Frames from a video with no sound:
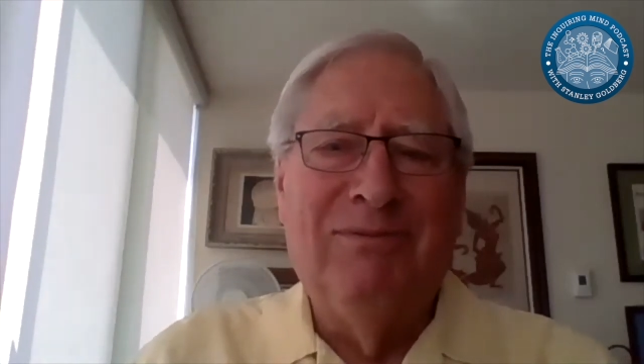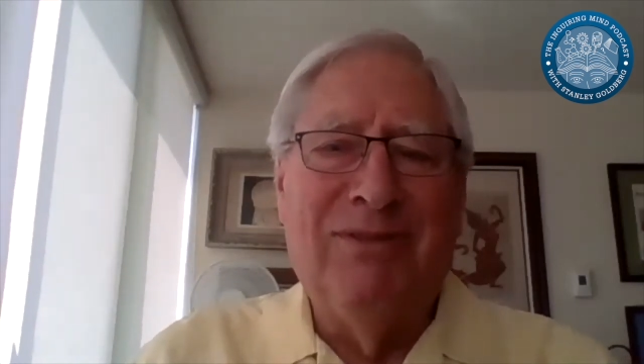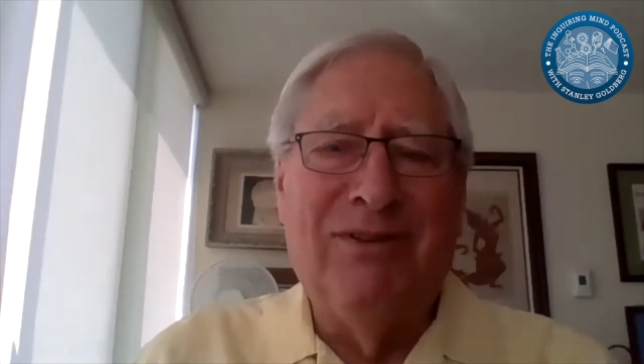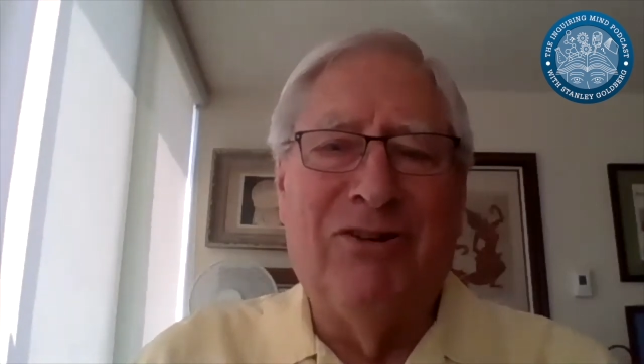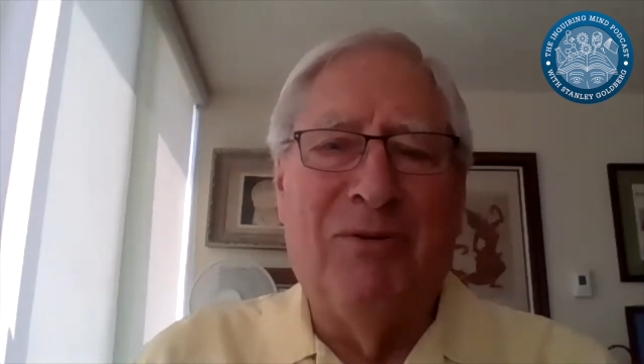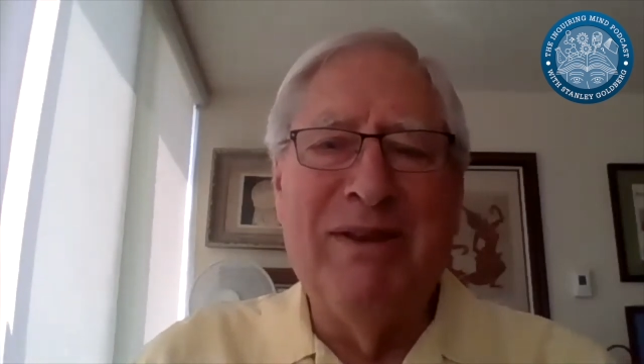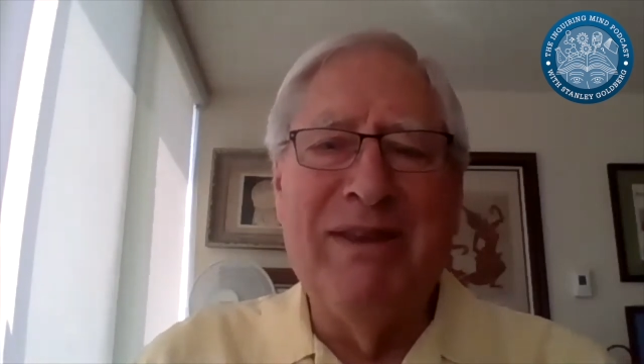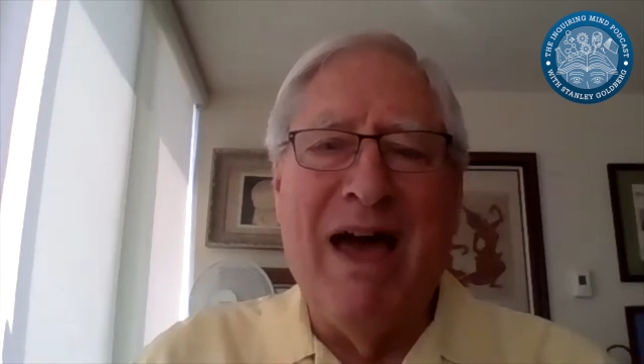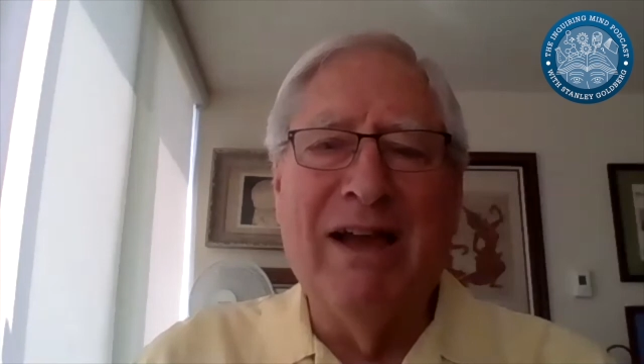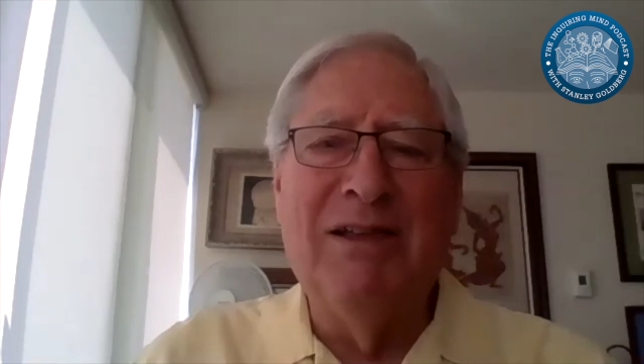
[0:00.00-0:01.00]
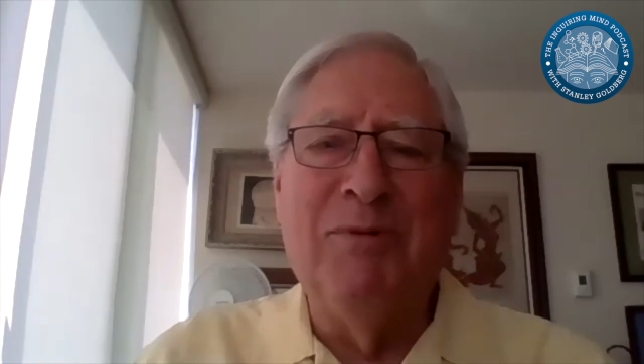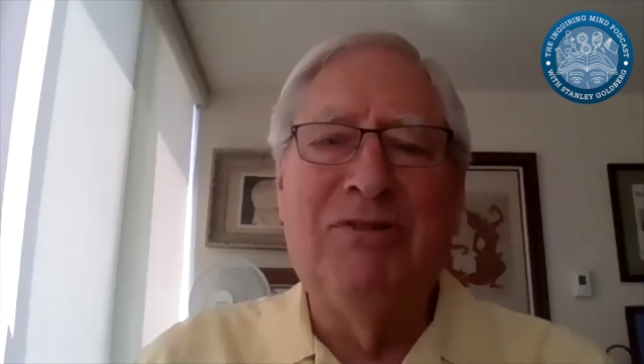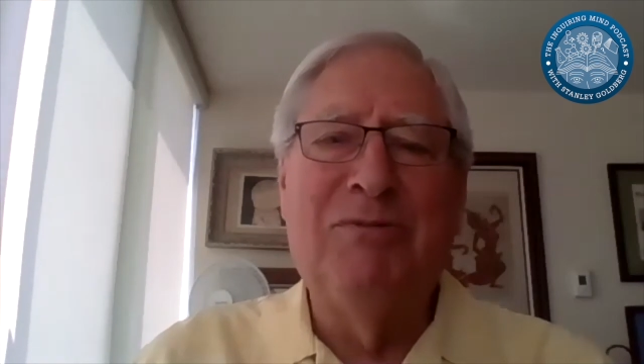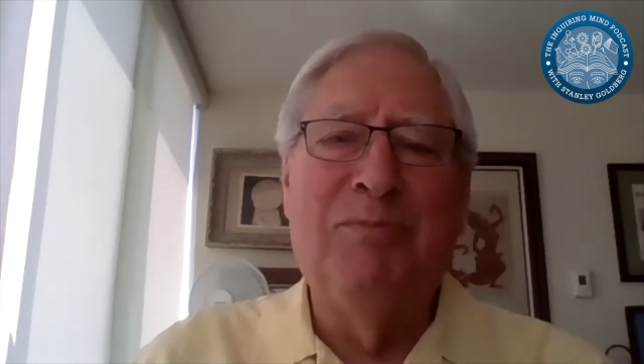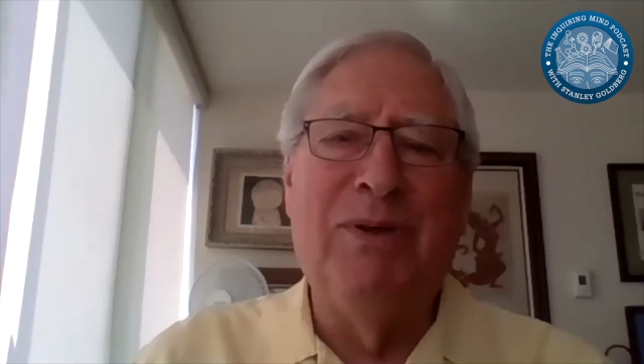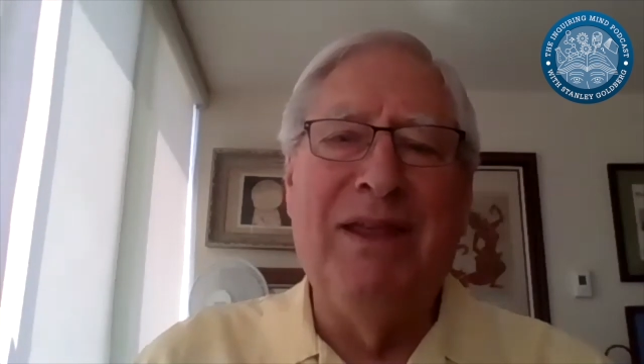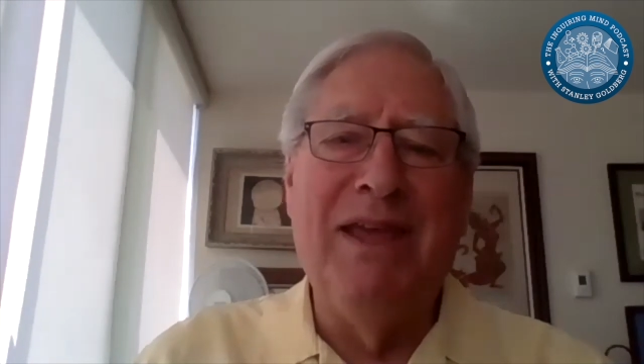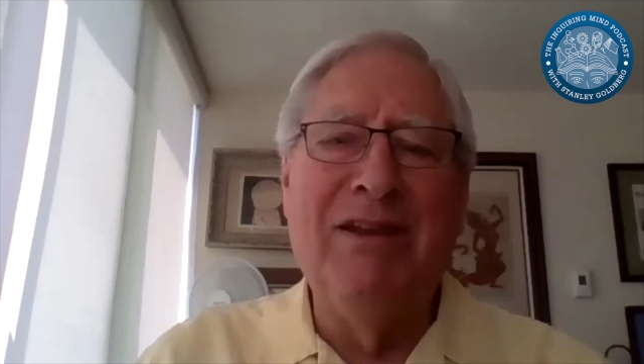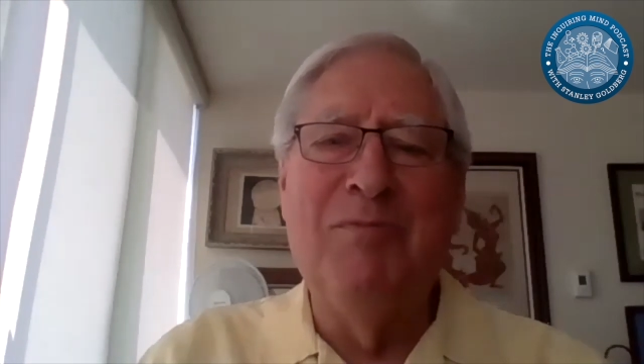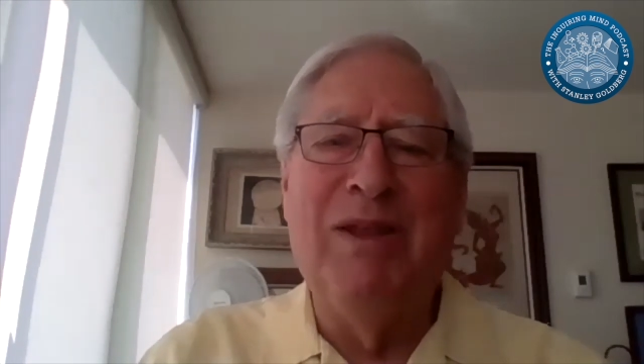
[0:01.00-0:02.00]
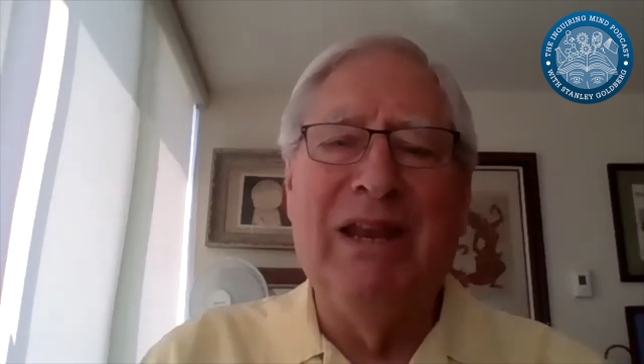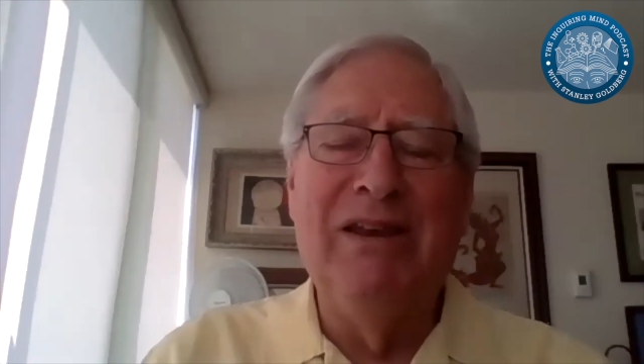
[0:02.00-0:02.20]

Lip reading: the German documents, but intimately